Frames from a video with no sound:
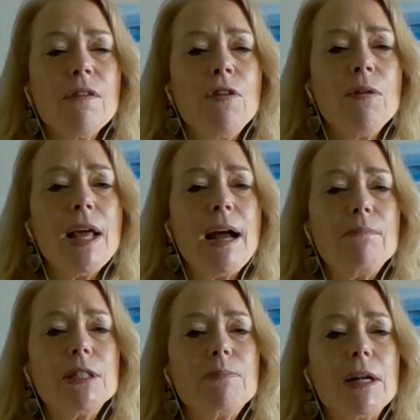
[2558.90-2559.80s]
from
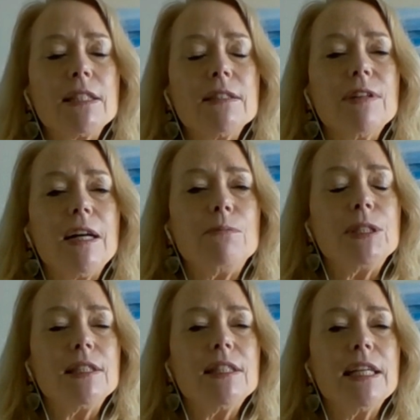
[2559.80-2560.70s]
that perspective
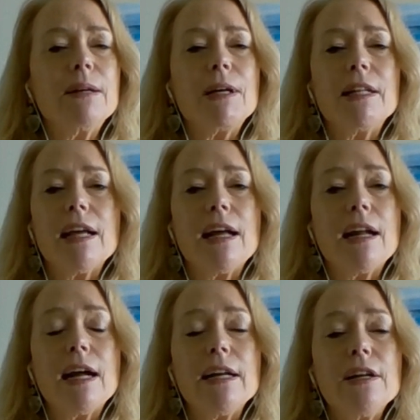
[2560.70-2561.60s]
helps us think about
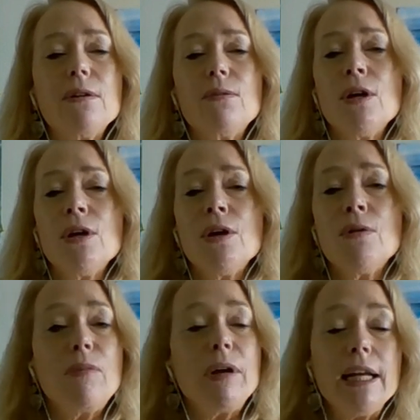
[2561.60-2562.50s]
that i know
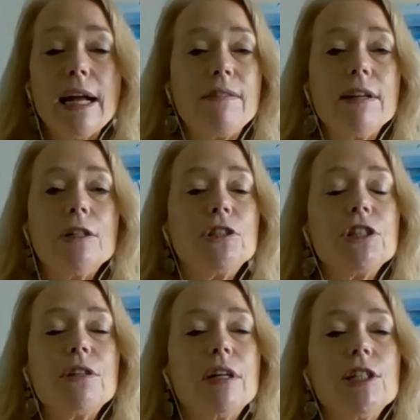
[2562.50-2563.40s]
we have an
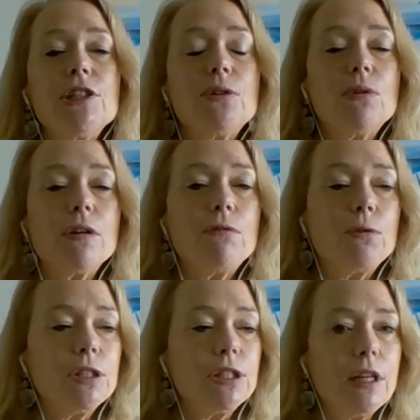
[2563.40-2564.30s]
intergenerational
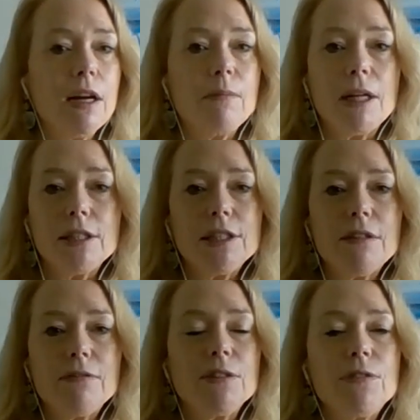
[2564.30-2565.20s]
workforce um, at the
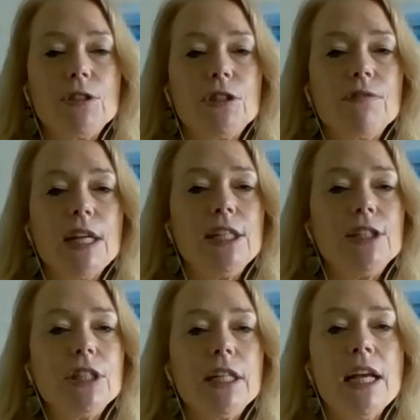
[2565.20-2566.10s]
Center for the Future of Aging,